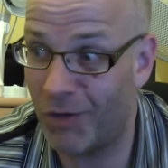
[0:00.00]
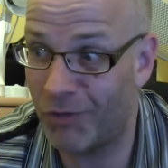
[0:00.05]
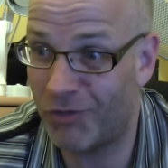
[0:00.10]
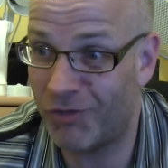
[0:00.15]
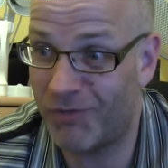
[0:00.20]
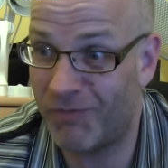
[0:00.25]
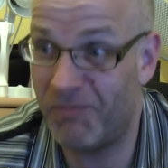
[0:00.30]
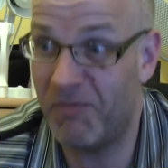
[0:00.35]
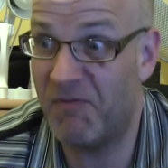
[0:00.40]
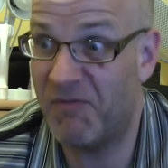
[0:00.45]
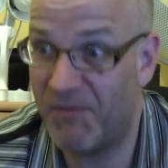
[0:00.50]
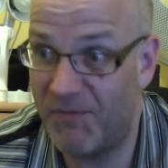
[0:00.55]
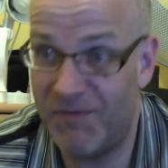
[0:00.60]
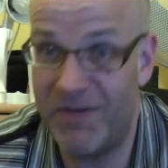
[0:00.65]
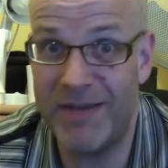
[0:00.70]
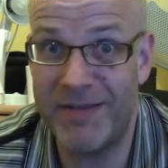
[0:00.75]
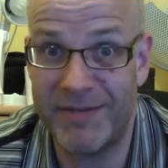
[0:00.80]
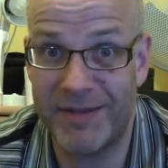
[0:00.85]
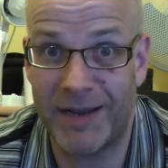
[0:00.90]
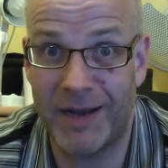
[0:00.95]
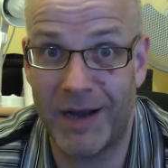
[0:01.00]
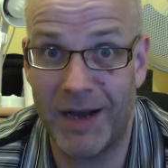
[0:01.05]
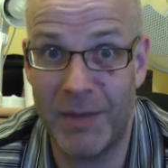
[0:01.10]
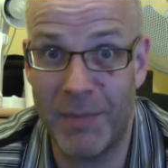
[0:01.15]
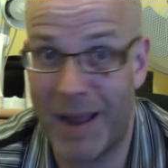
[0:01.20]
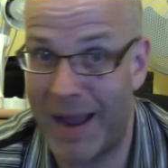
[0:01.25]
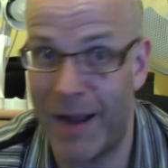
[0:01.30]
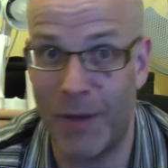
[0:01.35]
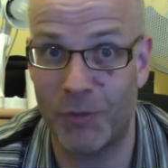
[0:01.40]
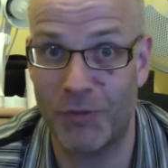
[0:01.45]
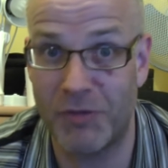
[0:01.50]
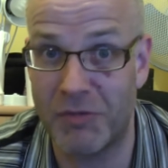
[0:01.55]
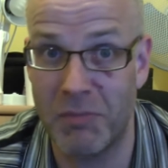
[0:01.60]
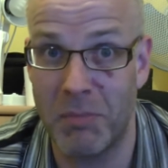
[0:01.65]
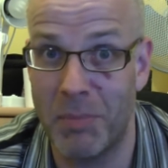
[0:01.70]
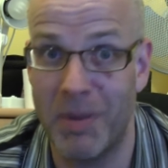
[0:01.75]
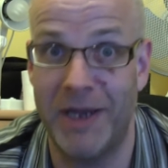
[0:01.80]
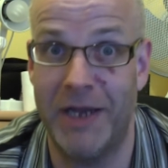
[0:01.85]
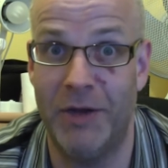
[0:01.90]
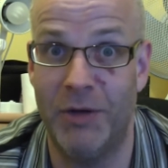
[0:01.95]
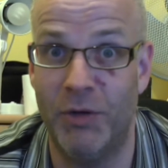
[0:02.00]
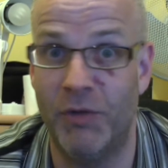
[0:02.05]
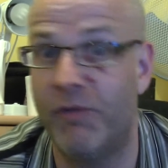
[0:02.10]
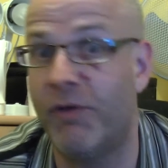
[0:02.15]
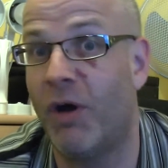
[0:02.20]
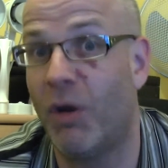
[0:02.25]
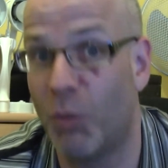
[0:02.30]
I just physically, my house isn't big enough.